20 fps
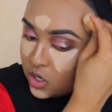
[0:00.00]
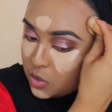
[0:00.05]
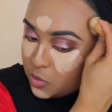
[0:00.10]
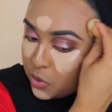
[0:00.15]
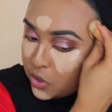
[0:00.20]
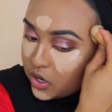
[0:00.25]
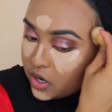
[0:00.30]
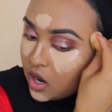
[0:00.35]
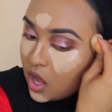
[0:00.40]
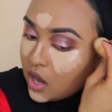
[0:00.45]
you
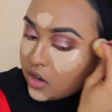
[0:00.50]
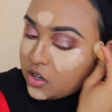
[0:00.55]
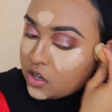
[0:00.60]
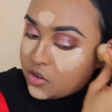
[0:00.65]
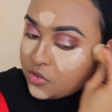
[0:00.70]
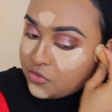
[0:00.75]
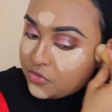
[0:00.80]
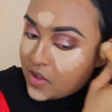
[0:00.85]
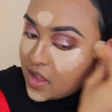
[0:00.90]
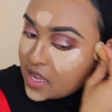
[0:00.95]
put it on
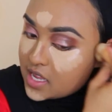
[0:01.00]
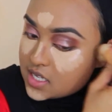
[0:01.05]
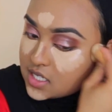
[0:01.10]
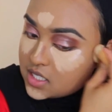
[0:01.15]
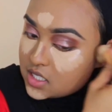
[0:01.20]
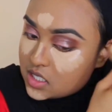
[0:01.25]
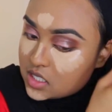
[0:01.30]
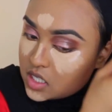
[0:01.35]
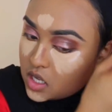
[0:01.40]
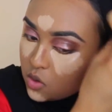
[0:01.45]
your
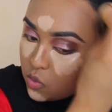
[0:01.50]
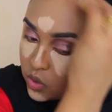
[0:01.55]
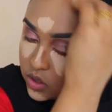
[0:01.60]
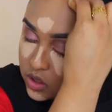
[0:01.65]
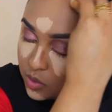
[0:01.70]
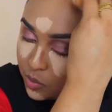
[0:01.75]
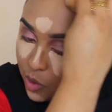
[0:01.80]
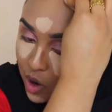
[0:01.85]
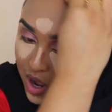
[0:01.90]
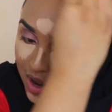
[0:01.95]
face, with
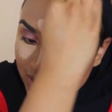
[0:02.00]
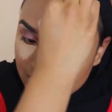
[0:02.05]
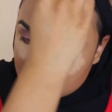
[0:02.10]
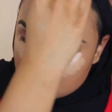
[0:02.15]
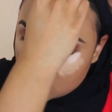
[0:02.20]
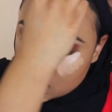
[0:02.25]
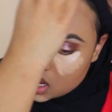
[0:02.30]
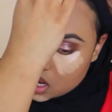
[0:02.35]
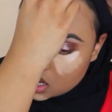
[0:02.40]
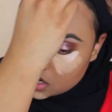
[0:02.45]
the product
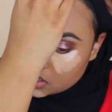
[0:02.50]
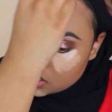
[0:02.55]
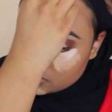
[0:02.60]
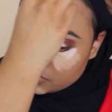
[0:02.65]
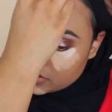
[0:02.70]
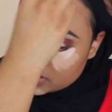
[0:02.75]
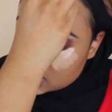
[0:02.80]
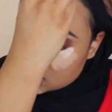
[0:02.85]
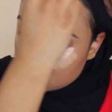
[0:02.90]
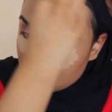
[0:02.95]
on your
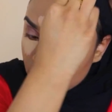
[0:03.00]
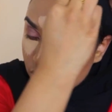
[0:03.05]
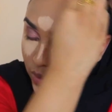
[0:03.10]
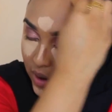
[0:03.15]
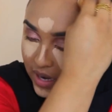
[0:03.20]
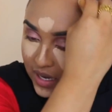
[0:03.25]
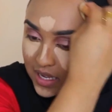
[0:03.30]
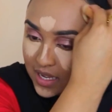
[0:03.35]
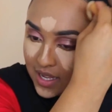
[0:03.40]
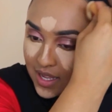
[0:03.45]
face
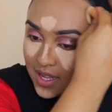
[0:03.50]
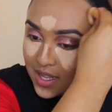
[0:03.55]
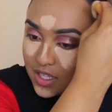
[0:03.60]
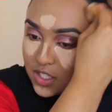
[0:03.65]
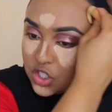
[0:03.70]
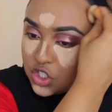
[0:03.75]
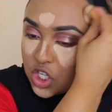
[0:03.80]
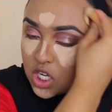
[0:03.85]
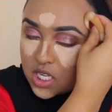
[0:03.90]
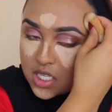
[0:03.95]
already,
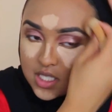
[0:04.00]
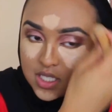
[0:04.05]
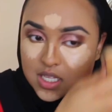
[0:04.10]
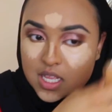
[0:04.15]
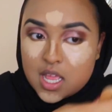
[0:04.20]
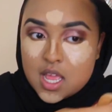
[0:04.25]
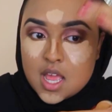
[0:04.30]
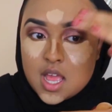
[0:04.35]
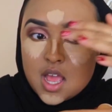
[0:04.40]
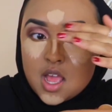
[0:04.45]
it just
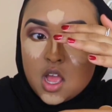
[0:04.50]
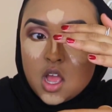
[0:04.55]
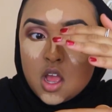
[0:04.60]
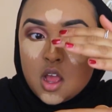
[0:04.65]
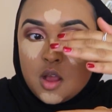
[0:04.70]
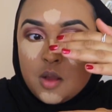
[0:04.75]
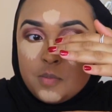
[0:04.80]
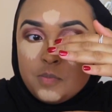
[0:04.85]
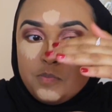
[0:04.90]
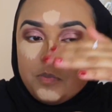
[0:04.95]

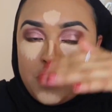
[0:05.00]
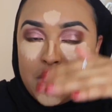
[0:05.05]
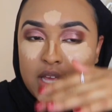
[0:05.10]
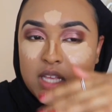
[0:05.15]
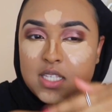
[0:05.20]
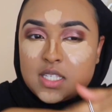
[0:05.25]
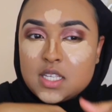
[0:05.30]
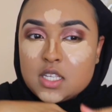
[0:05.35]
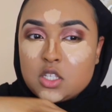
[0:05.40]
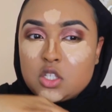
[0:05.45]

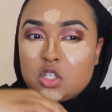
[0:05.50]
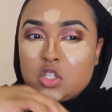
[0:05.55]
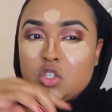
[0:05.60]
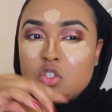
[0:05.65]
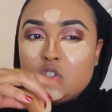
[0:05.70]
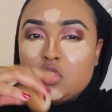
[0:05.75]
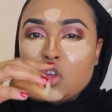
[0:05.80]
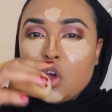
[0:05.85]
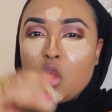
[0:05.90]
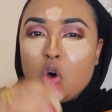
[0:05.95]
makes it
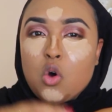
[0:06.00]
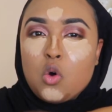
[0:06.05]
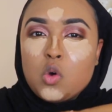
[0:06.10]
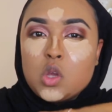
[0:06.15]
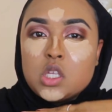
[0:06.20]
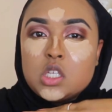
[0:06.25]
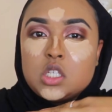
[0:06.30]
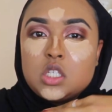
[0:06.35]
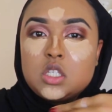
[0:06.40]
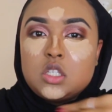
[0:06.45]
so
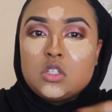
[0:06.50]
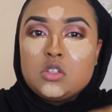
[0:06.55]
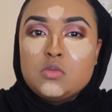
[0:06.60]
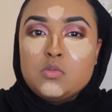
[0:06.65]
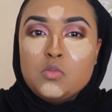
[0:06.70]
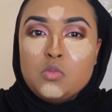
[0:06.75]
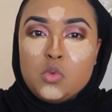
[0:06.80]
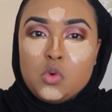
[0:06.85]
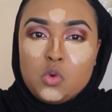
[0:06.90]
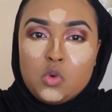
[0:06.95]

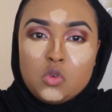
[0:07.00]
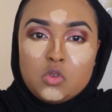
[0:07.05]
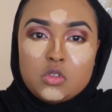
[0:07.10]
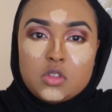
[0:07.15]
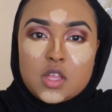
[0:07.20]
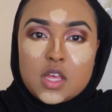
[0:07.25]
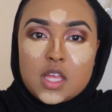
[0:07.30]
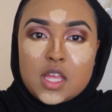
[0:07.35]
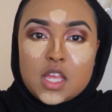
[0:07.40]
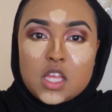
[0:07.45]
smooth.
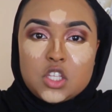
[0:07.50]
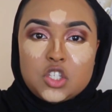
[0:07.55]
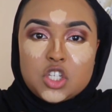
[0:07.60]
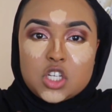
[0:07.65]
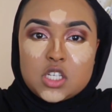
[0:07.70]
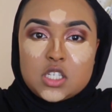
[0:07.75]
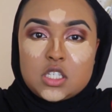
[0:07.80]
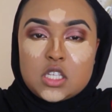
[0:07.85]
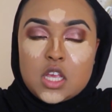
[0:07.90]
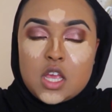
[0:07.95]
Like it
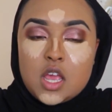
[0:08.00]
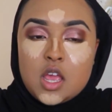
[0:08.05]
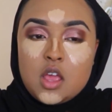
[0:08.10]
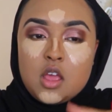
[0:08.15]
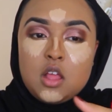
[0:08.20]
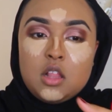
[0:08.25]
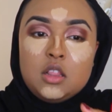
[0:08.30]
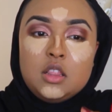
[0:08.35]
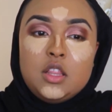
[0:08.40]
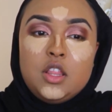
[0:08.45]
just
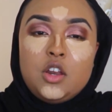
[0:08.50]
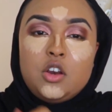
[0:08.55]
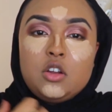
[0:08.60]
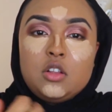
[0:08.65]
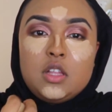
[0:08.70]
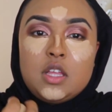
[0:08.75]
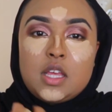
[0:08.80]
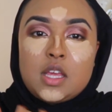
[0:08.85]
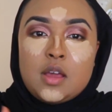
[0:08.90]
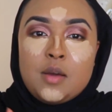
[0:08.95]

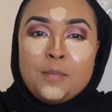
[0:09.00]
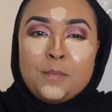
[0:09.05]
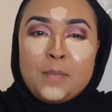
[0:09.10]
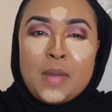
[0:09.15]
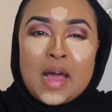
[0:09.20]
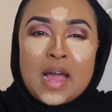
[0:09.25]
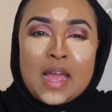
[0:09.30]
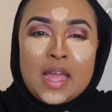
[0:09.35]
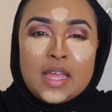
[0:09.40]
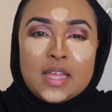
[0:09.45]
literally
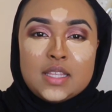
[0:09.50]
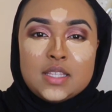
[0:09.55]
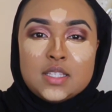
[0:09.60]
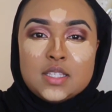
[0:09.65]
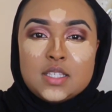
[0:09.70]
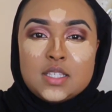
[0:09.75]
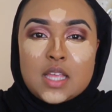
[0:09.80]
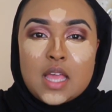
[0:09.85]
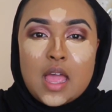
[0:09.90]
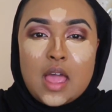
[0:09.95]

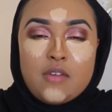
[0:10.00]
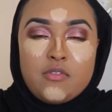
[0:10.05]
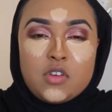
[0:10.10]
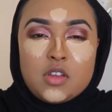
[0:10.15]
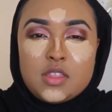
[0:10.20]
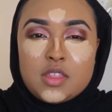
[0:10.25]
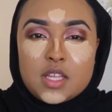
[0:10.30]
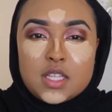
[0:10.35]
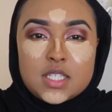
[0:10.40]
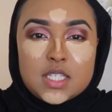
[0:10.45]
combines
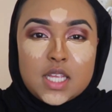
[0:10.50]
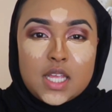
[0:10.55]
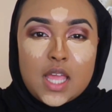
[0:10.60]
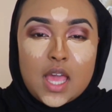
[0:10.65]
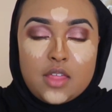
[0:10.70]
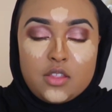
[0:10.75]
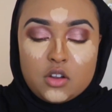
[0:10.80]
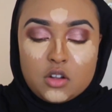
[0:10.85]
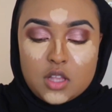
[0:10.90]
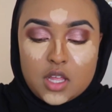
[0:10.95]
everything
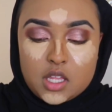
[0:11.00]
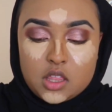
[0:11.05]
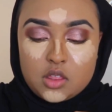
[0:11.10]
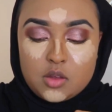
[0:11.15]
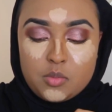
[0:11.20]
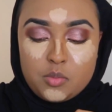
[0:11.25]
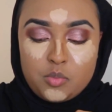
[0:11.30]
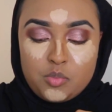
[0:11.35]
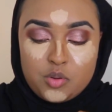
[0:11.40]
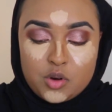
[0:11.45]
together, like the
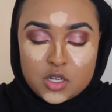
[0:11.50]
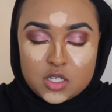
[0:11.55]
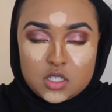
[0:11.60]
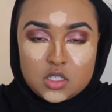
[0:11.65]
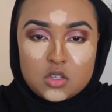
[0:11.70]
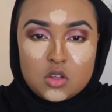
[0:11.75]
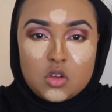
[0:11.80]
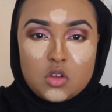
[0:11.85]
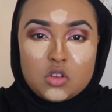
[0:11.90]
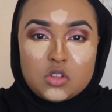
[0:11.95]

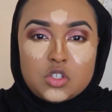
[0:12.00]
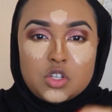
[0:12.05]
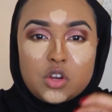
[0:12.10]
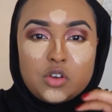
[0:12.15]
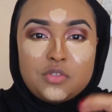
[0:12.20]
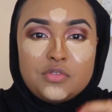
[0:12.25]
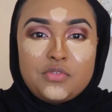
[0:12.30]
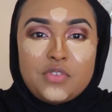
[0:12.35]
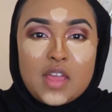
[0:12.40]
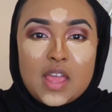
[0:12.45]
bristles, your
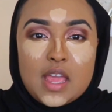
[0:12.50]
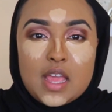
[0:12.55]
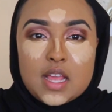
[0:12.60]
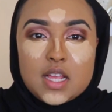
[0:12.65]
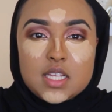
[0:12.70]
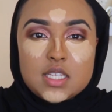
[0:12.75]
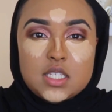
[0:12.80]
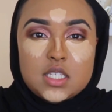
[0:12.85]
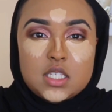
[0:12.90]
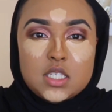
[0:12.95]

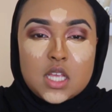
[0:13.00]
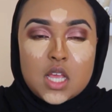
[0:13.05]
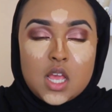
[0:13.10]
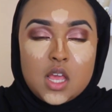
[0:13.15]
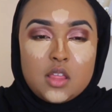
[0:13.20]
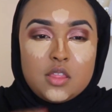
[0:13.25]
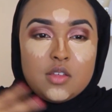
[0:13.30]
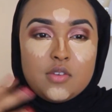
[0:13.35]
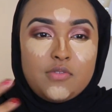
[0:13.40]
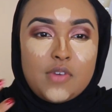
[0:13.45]
face,
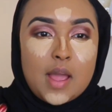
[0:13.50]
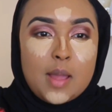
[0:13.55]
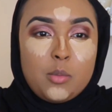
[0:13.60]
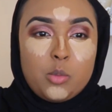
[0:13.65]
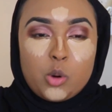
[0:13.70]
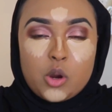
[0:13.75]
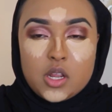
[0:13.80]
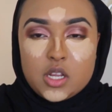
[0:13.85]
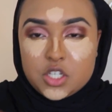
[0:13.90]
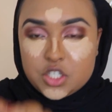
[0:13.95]
the
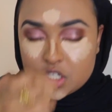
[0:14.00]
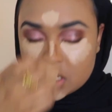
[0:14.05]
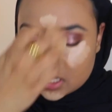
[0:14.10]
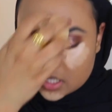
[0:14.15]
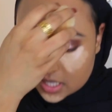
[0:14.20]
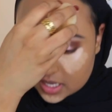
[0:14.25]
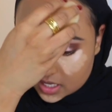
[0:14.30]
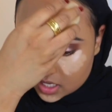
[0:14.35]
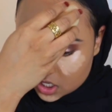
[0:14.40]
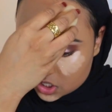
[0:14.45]
vibration,
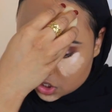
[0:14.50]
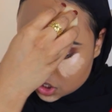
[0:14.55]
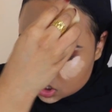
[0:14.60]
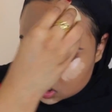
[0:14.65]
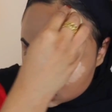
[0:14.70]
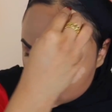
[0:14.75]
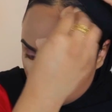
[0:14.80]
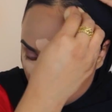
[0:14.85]
like it just